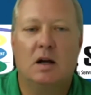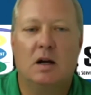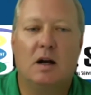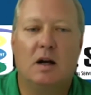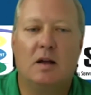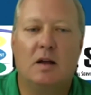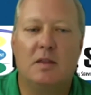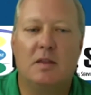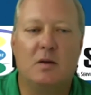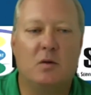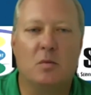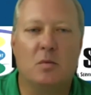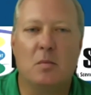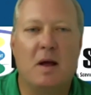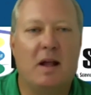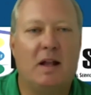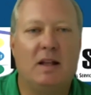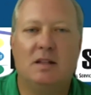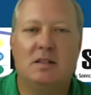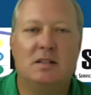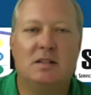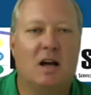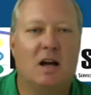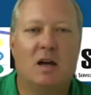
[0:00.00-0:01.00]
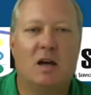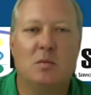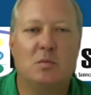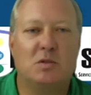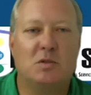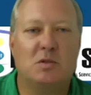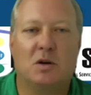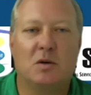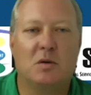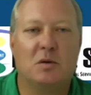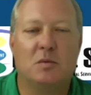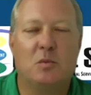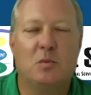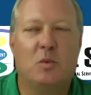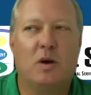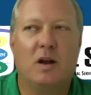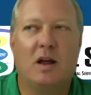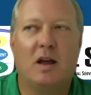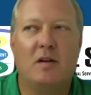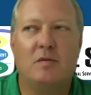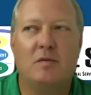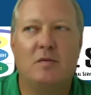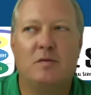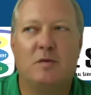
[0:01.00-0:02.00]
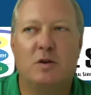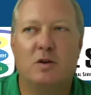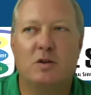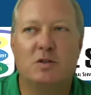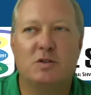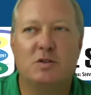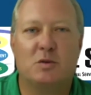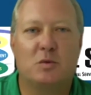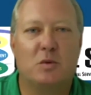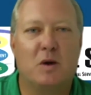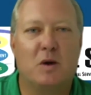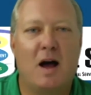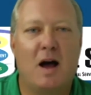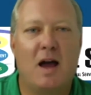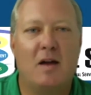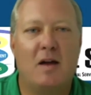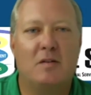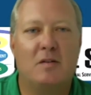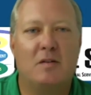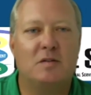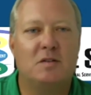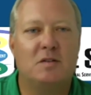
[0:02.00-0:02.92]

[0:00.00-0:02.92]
There were many times when I first arrived